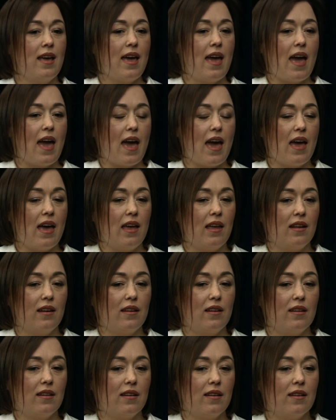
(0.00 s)

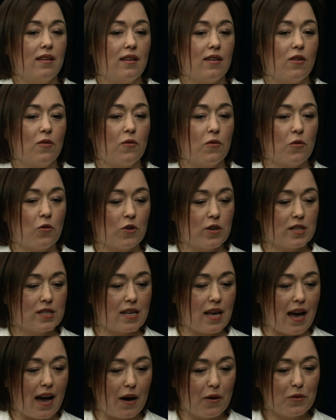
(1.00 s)
and of course
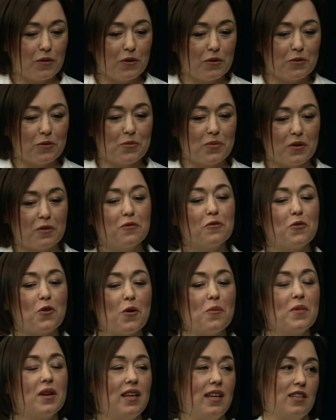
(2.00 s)
how you
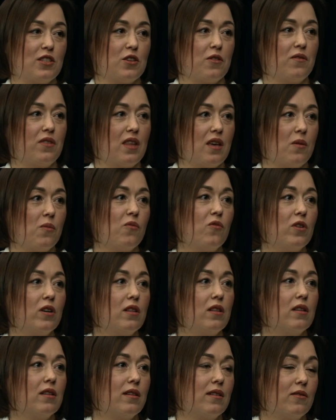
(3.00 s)
perform in each of them
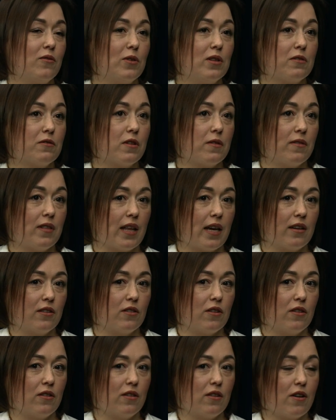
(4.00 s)
will reflect
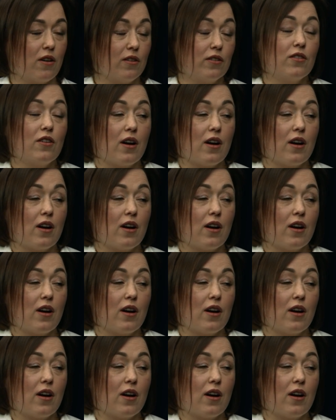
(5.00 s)
on your